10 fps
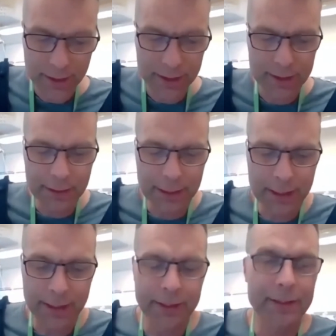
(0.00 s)

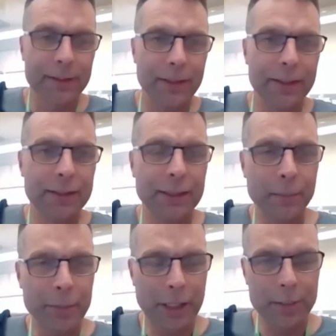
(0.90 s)
it's
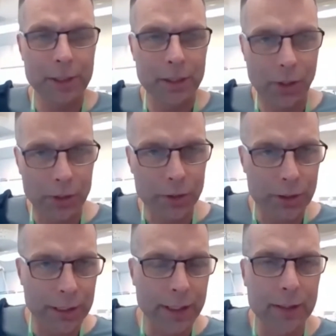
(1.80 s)
sometimes it's
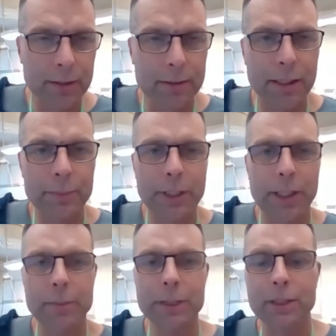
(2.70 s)
costly.
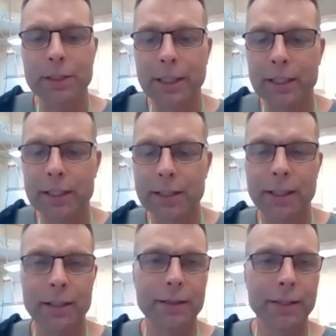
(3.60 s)
Sometimes it
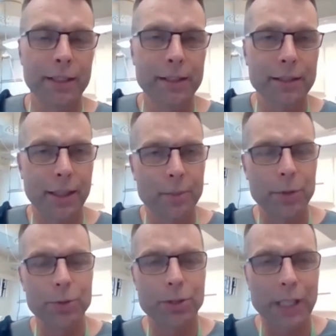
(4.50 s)
takes
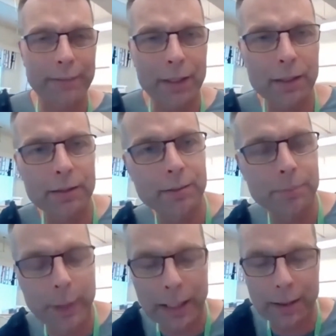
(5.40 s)
time to
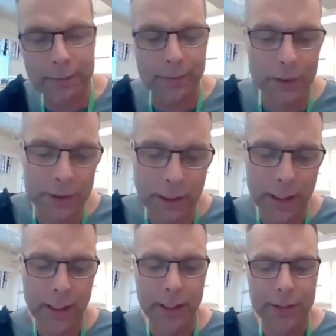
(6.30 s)
travel back and forth.
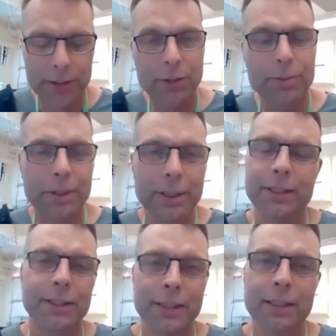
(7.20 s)
So
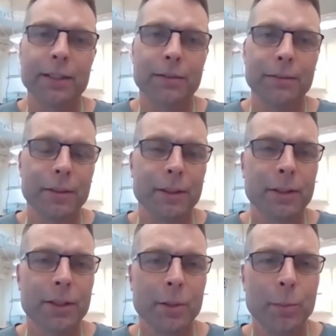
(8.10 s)
it's just
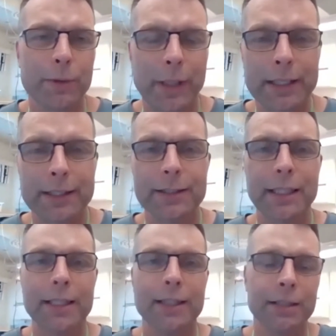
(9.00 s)
the simple fact
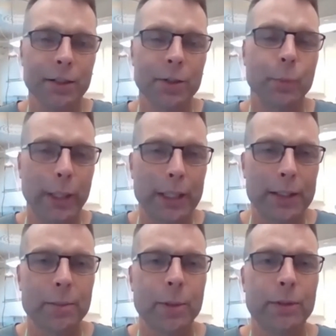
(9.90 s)
is that it's not
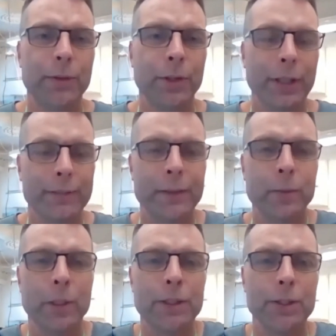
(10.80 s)
possible for
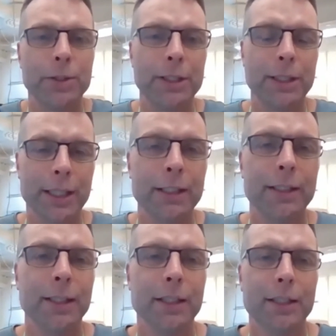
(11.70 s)
everyone to
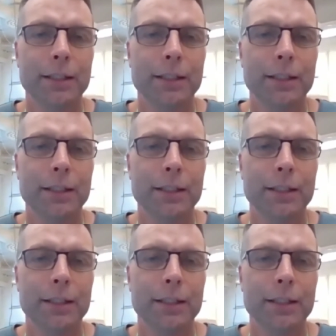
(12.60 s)
attend